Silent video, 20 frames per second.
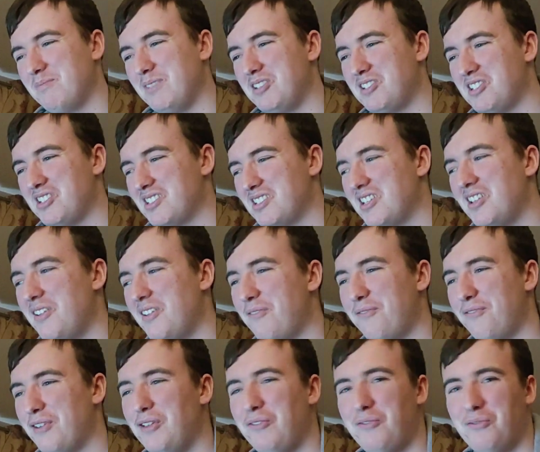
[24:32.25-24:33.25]
It
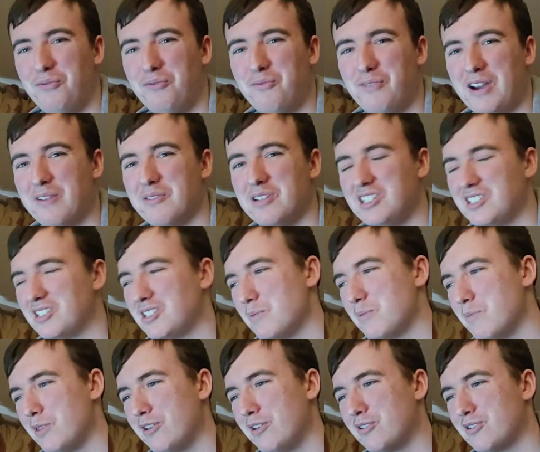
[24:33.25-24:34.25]
felt very
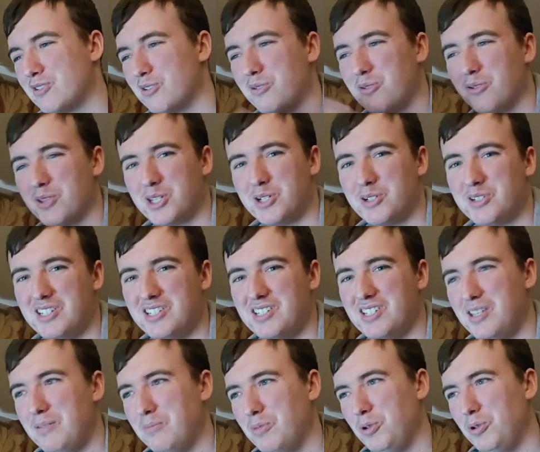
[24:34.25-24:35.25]
similar to other
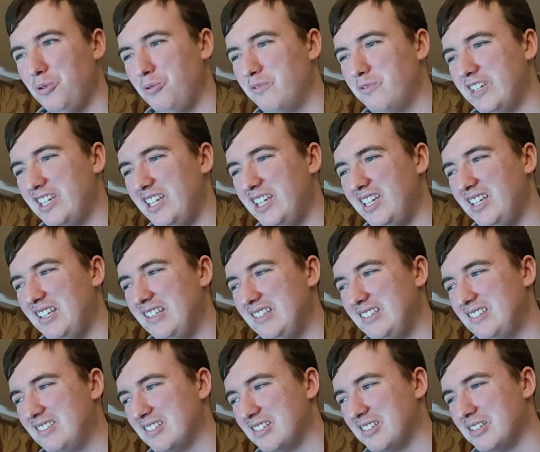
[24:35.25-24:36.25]
Disney
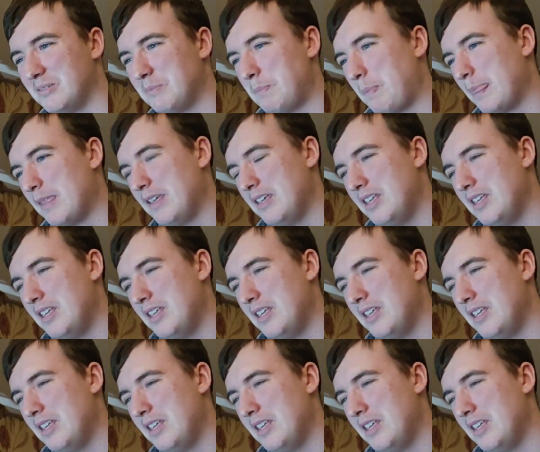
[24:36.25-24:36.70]
movies and